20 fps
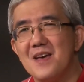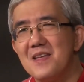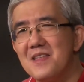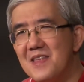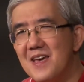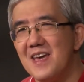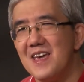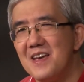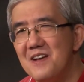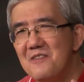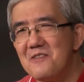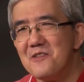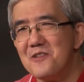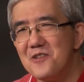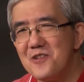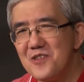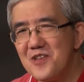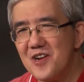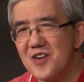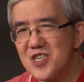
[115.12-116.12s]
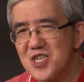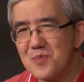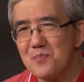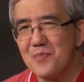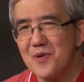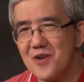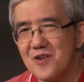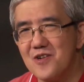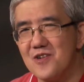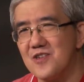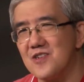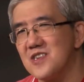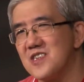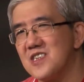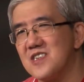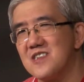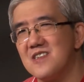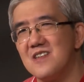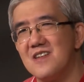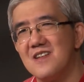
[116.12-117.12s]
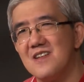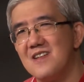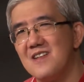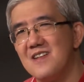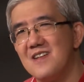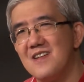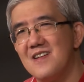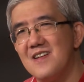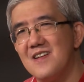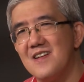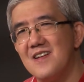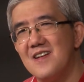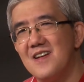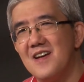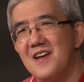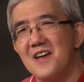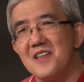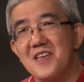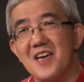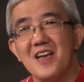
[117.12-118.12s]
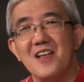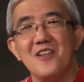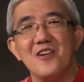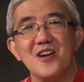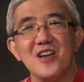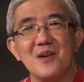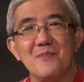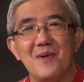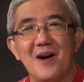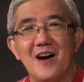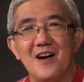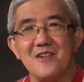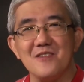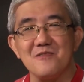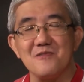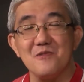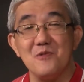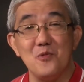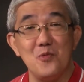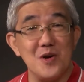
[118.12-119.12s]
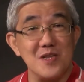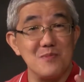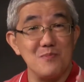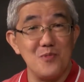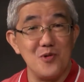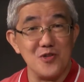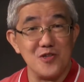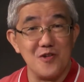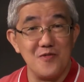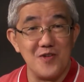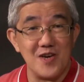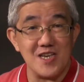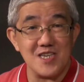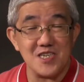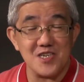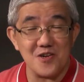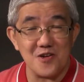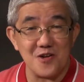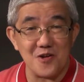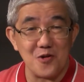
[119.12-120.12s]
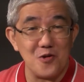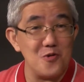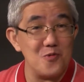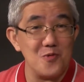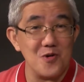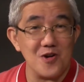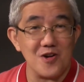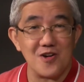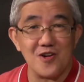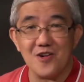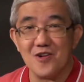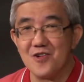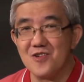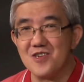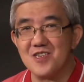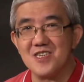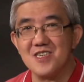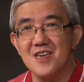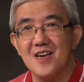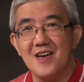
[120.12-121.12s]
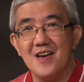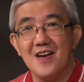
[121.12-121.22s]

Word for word: They earn their spurs. They learn about what motivates their coworkers.